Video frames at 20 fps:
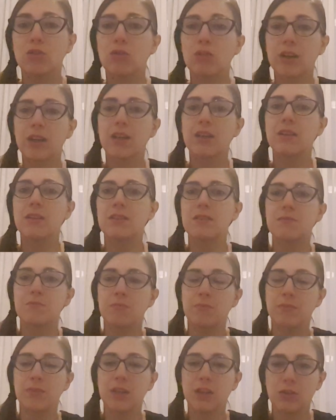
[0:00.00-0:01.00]

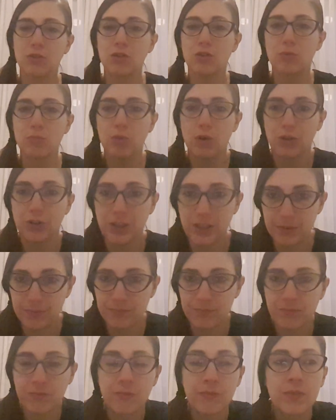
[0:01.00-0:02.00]
organism in your body.
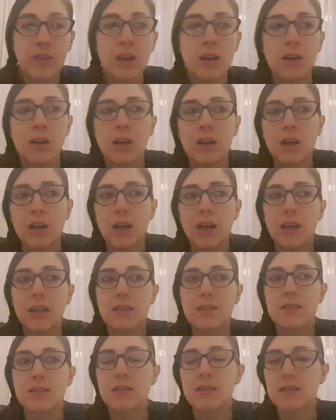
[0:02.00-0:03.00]

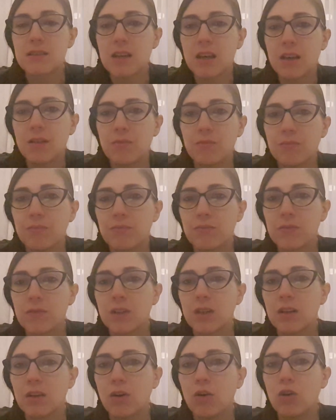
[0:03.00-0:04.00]
It's the same
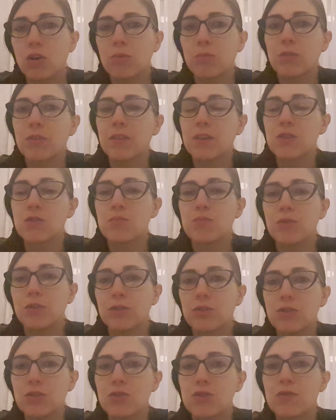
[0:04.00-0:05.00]
hormone that's
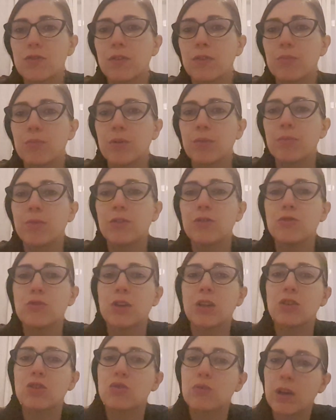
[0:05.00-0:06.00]
produced for people
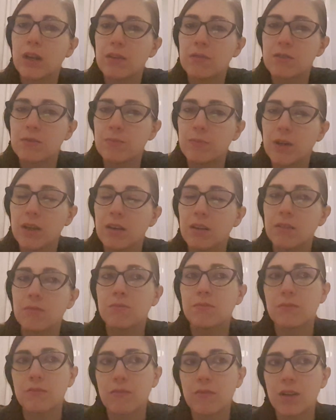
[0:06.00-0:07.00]
doing
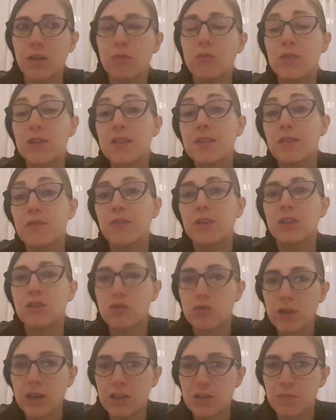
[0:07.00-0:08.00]
receiving
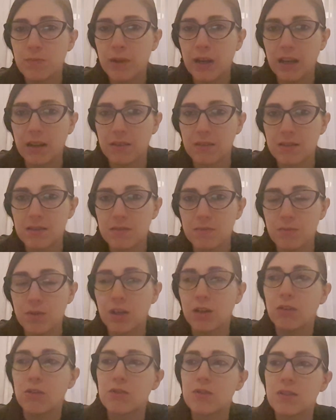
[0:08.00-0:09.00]
transplants,
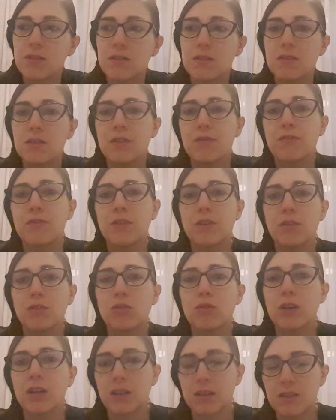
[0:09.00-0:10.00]
because it's a different
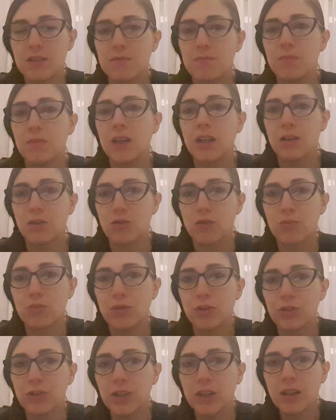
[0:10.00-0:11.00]
organism in your
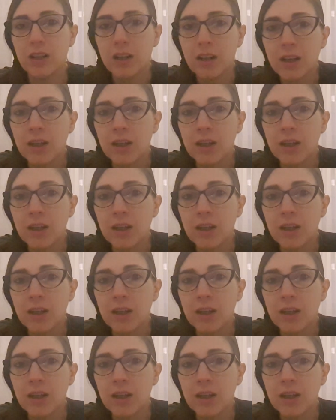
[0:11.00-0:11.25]
body.